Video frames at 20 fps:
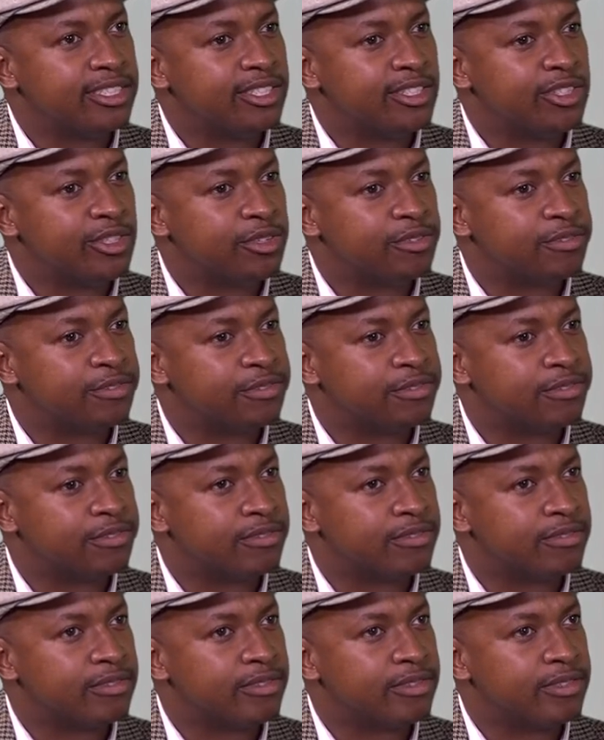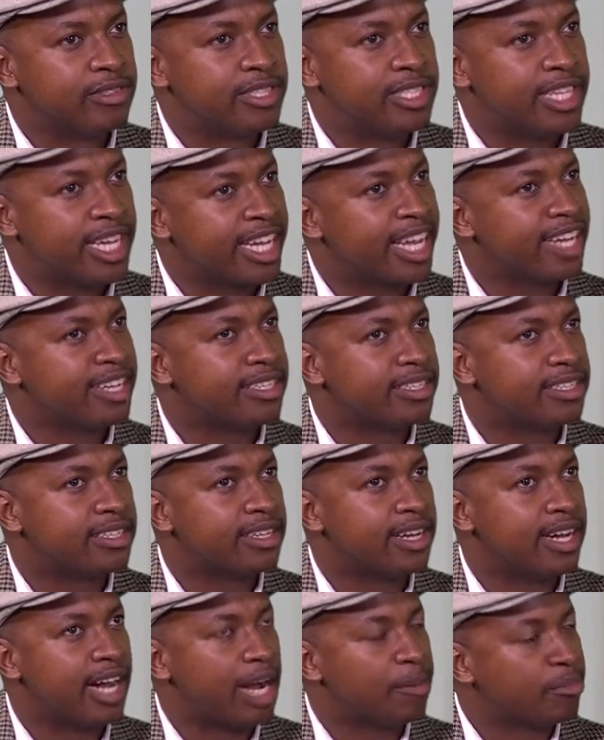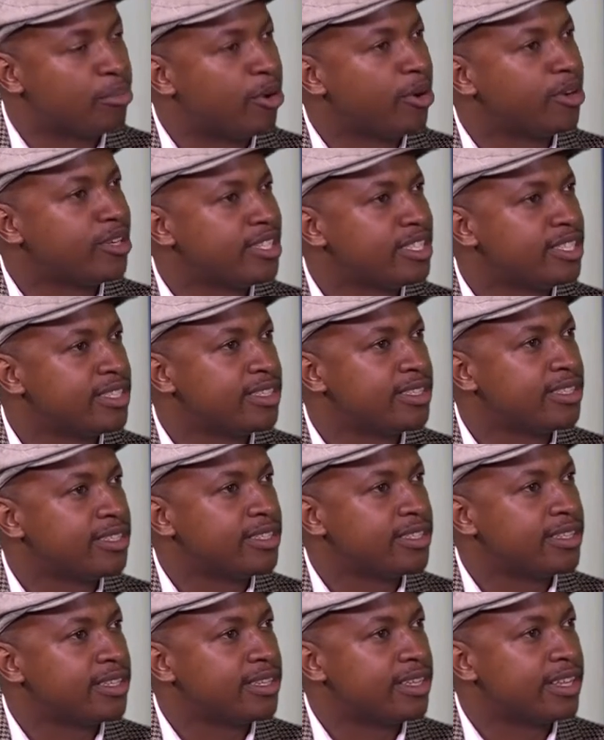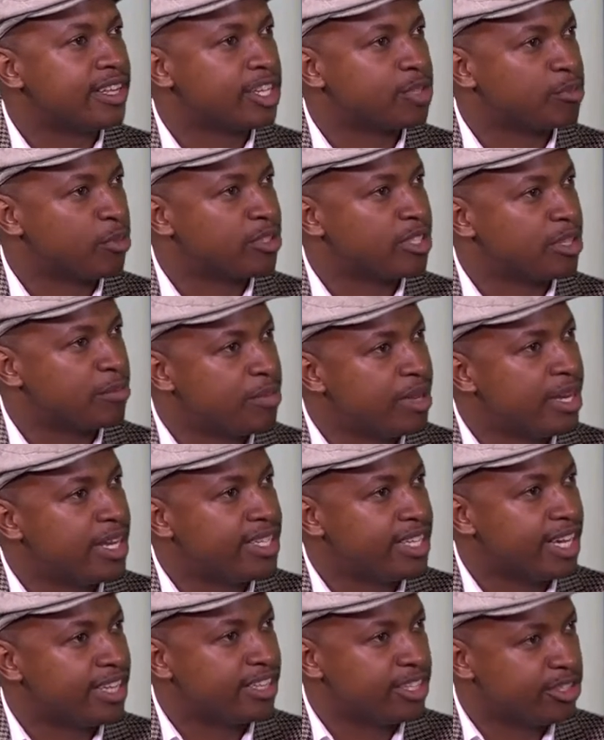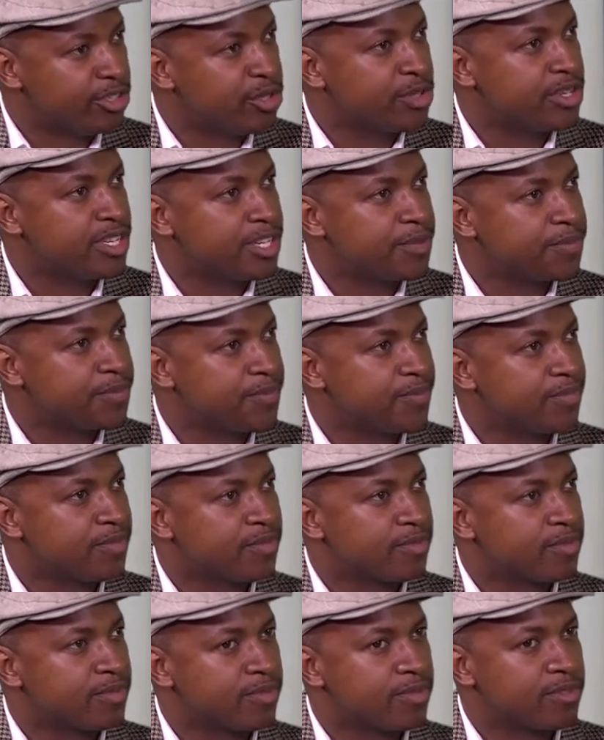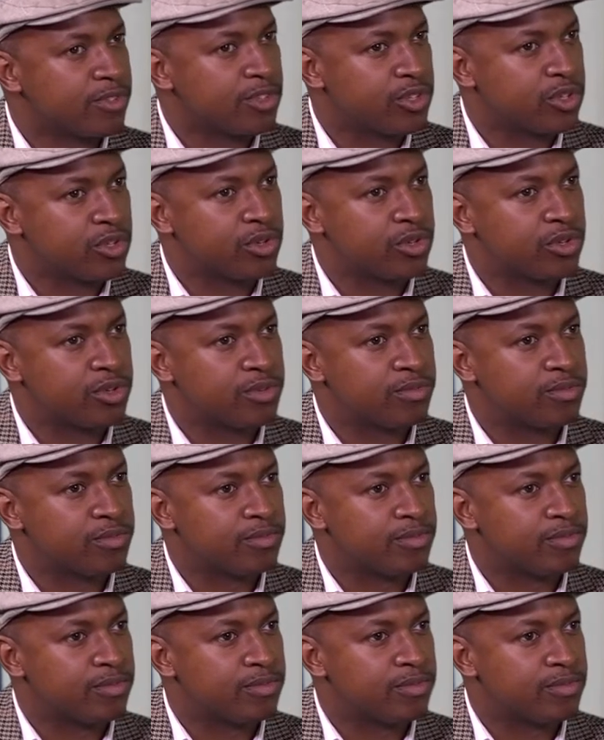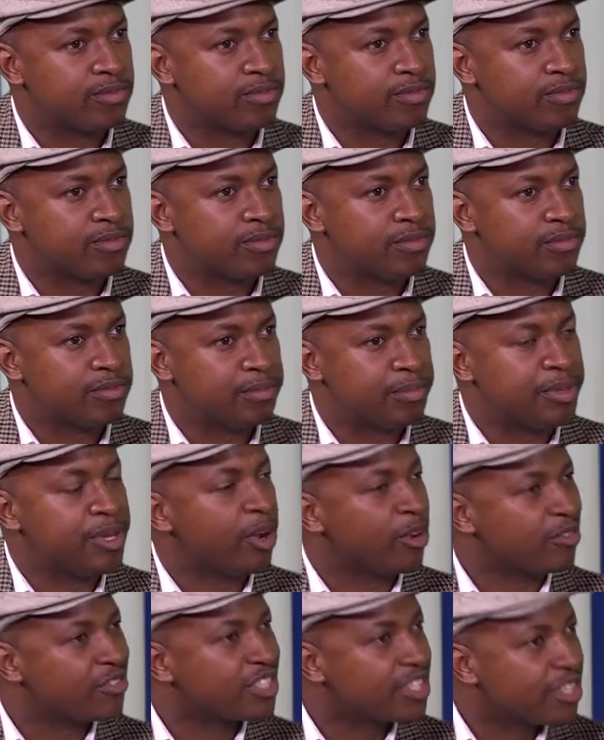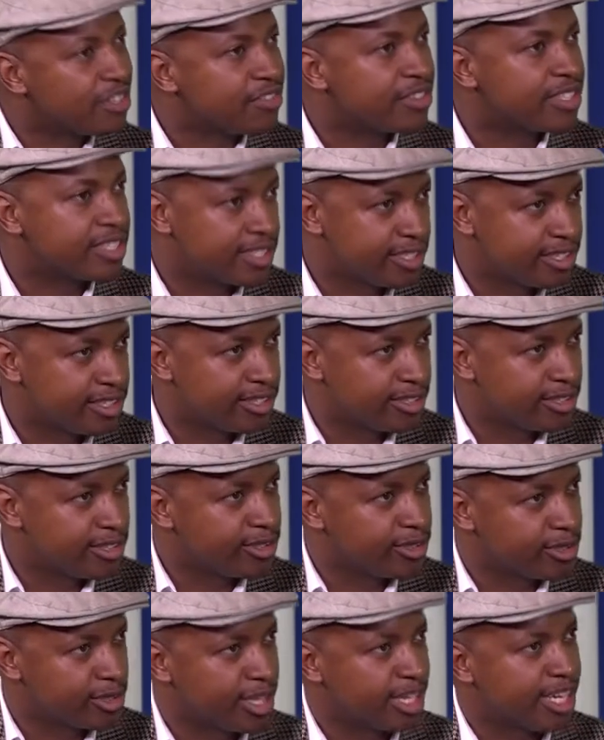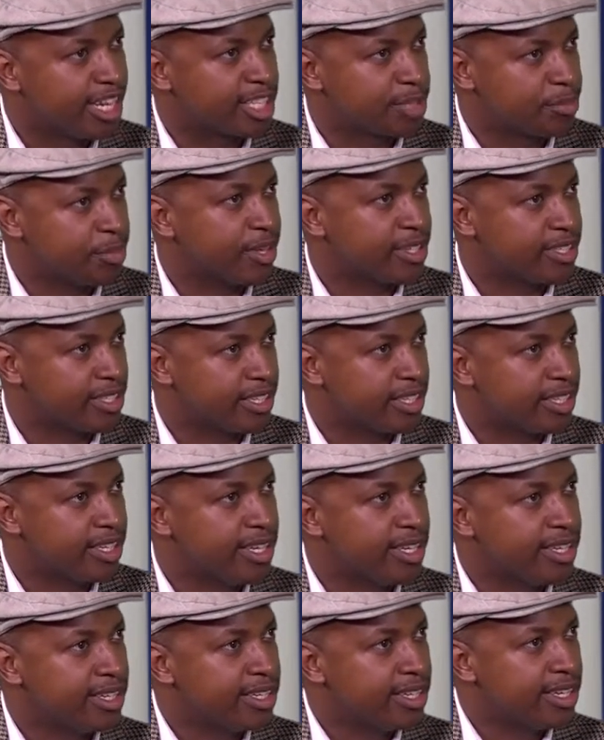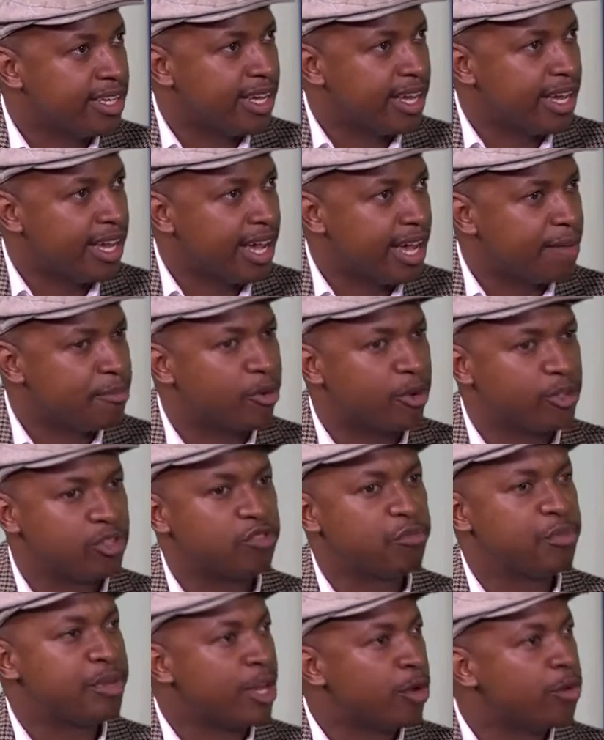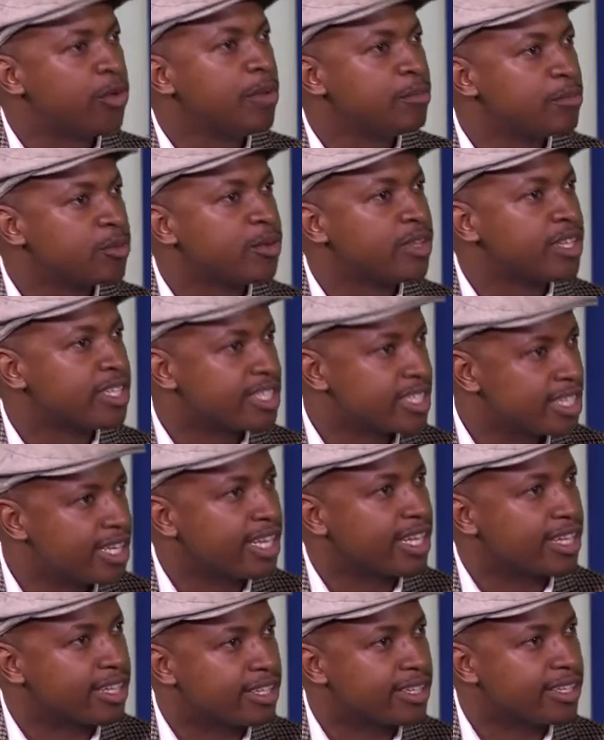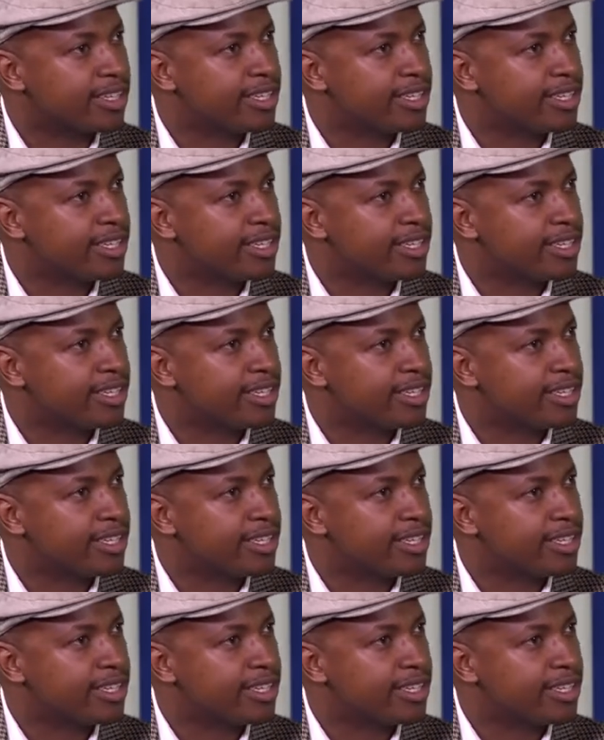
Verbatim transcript: you've taken upon the responsibility and the duty mm. to be of service mm. to the next person, uh, because you've been equipped with the skill